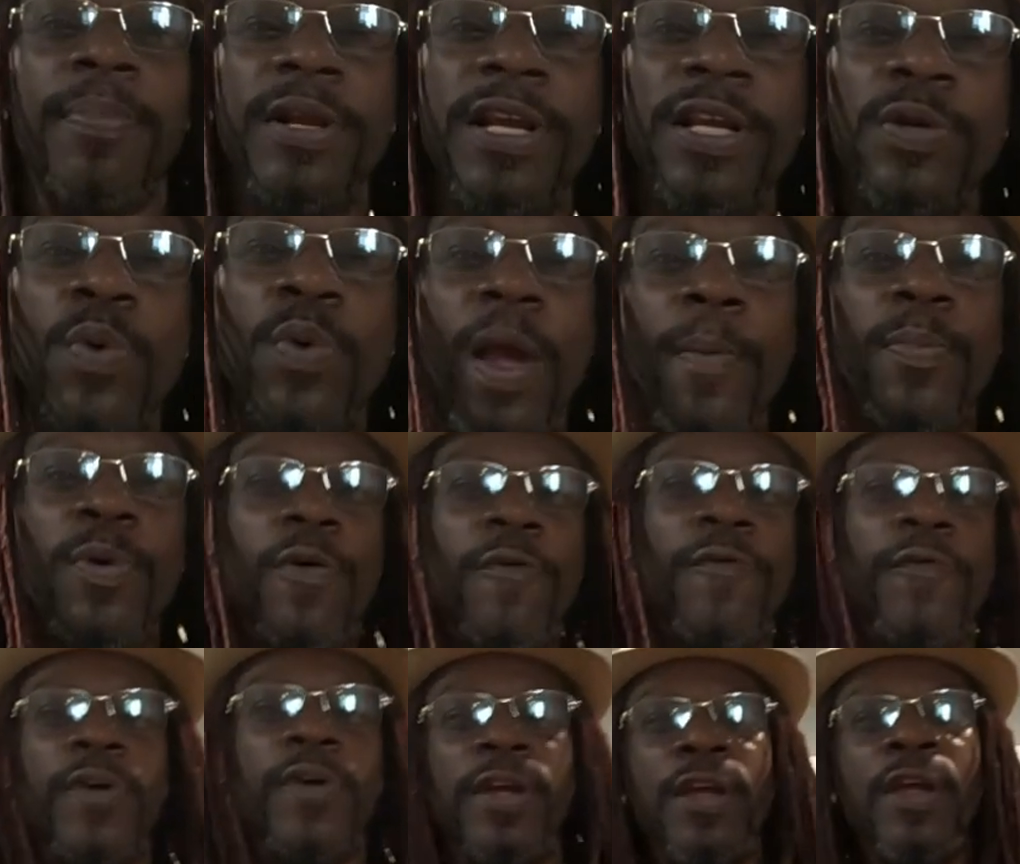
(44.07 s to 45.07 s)
please wipe your
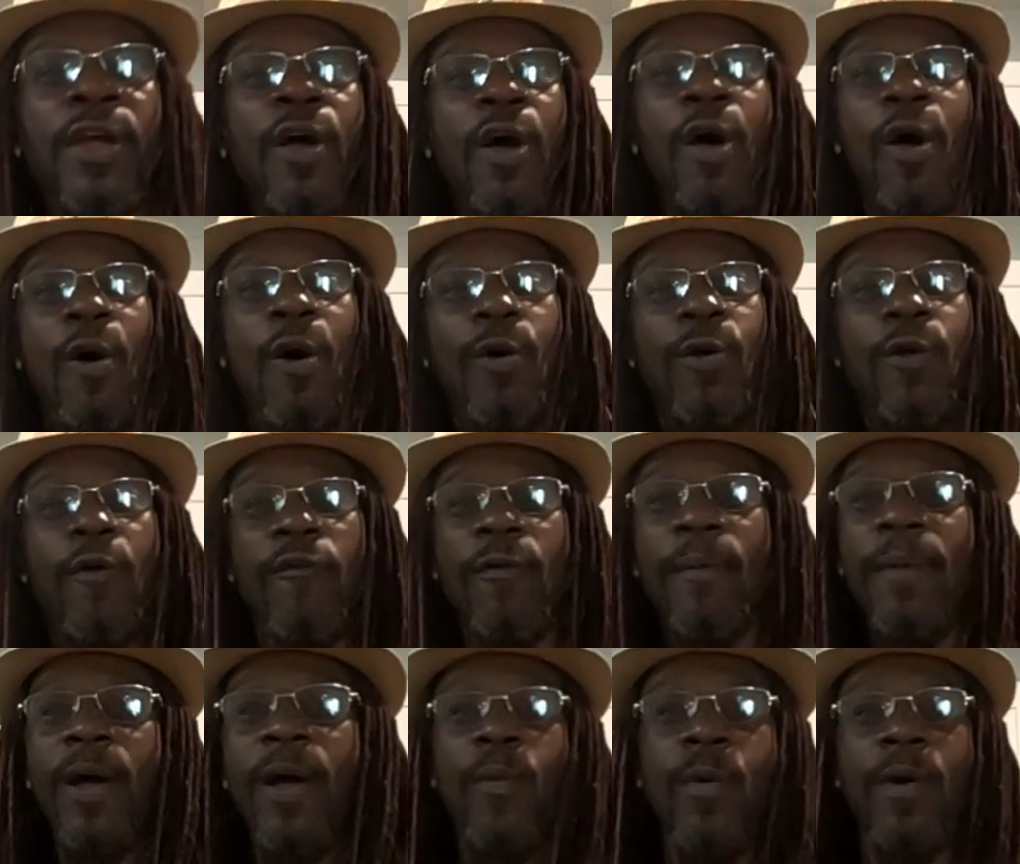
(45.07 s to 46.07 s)
feet all
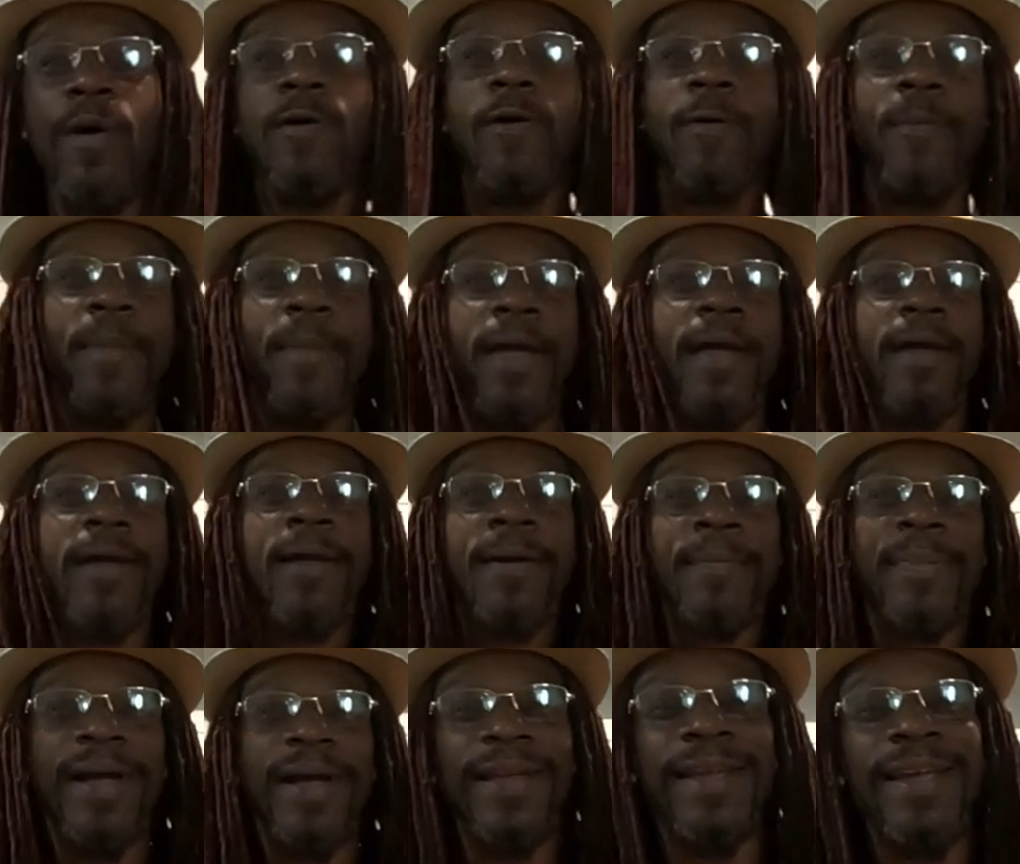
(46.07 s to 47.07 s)
over my welcome mat
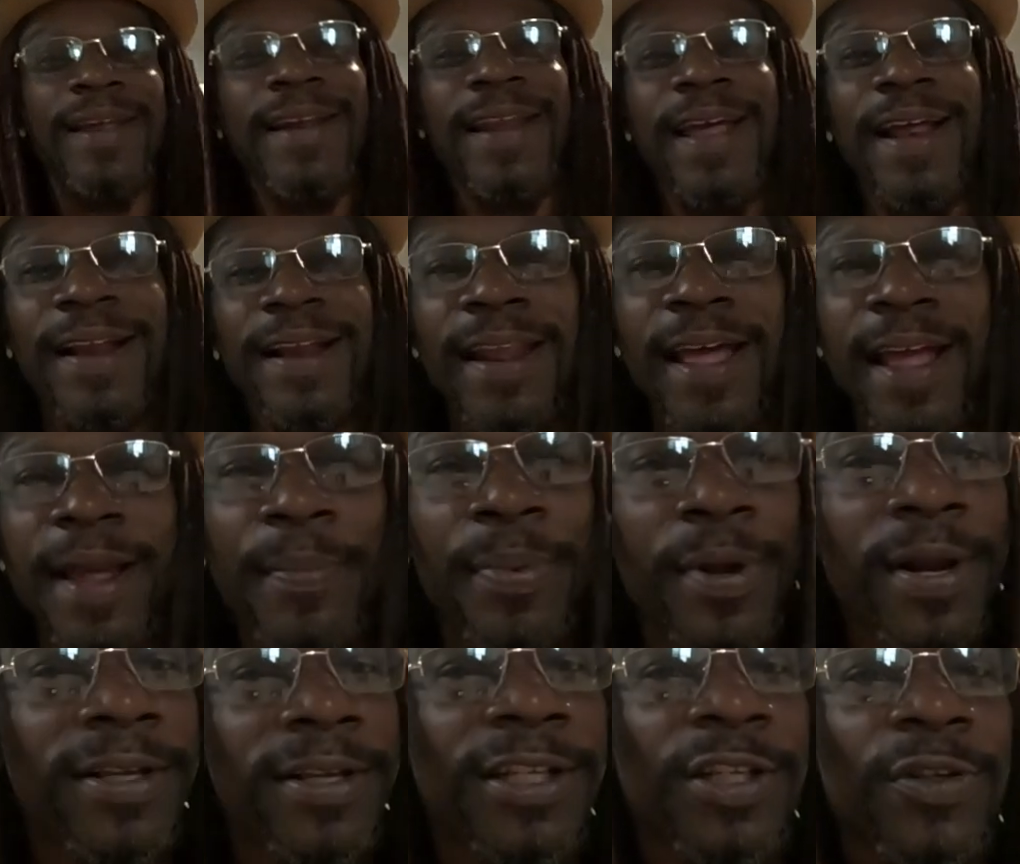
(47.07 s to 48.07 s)
by hitting that like
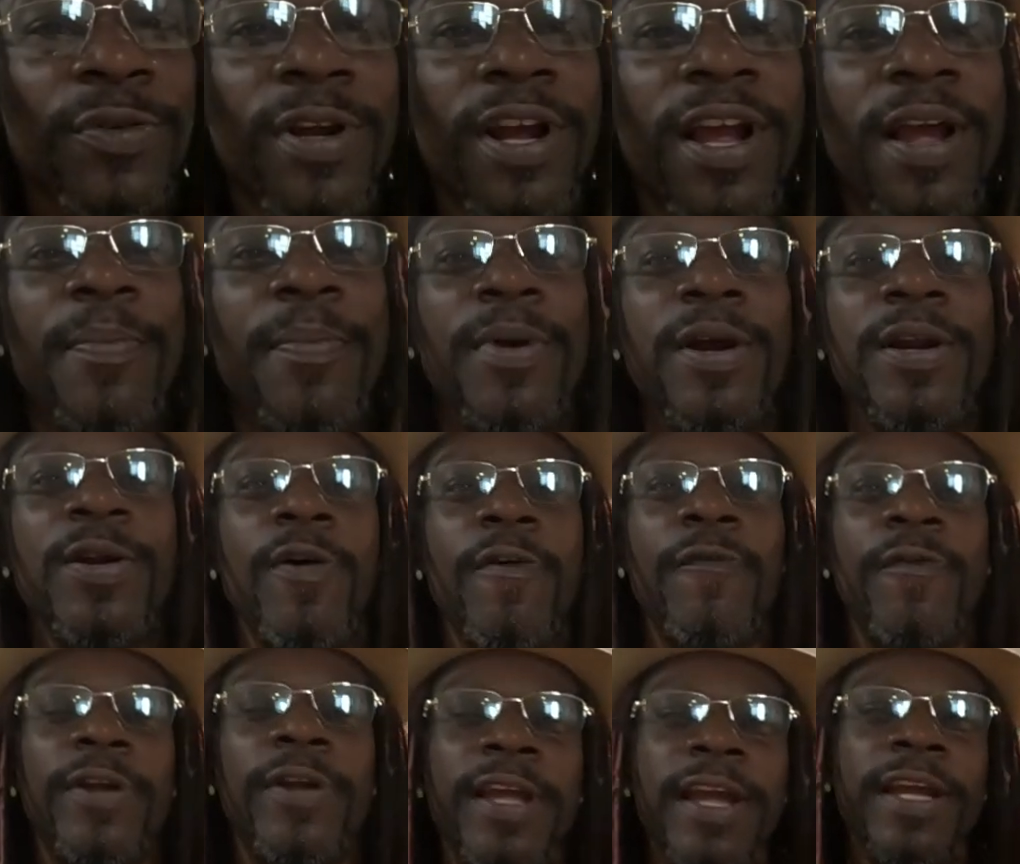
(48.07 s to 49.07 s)
button, subscribe button,
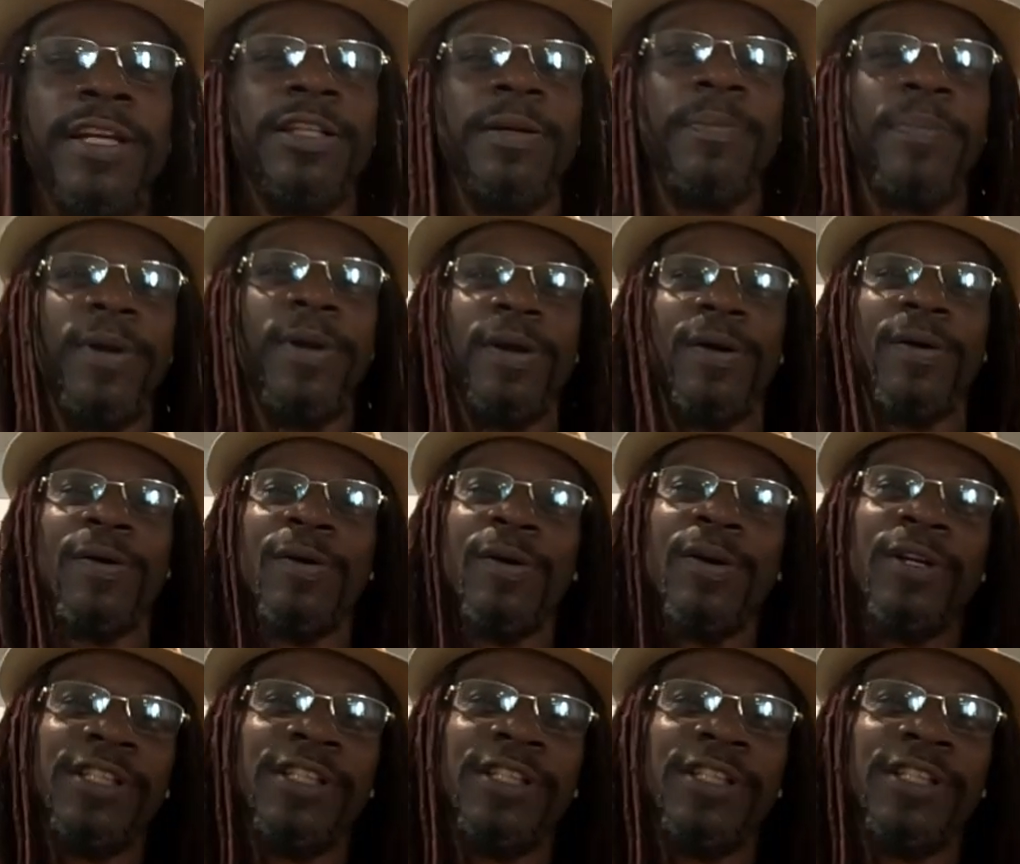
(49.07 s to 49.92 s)
notification bell.